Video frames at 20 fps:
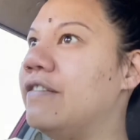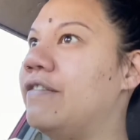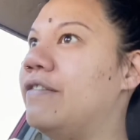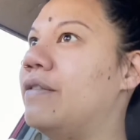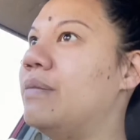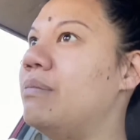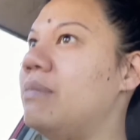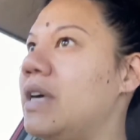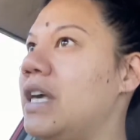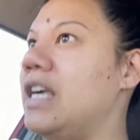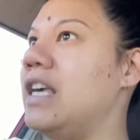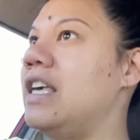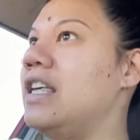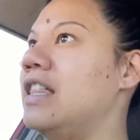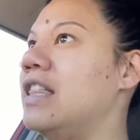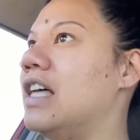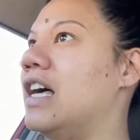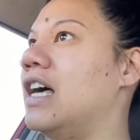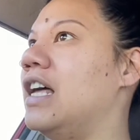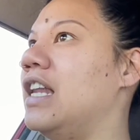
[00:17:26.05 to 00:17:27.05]
for me,
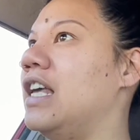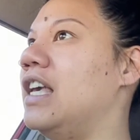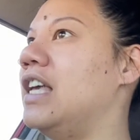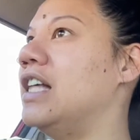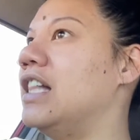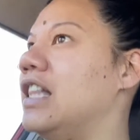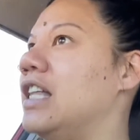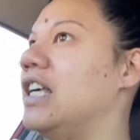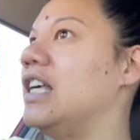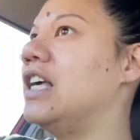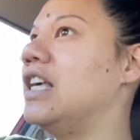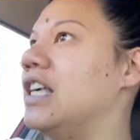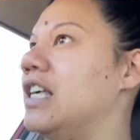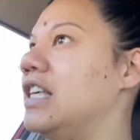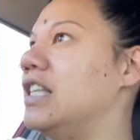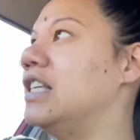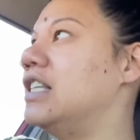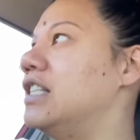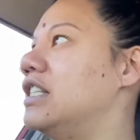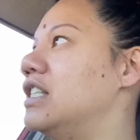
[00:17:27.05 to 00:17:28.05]
that healing
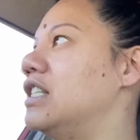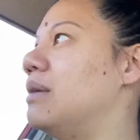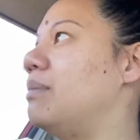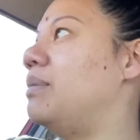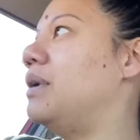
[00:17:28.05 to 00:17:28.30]
is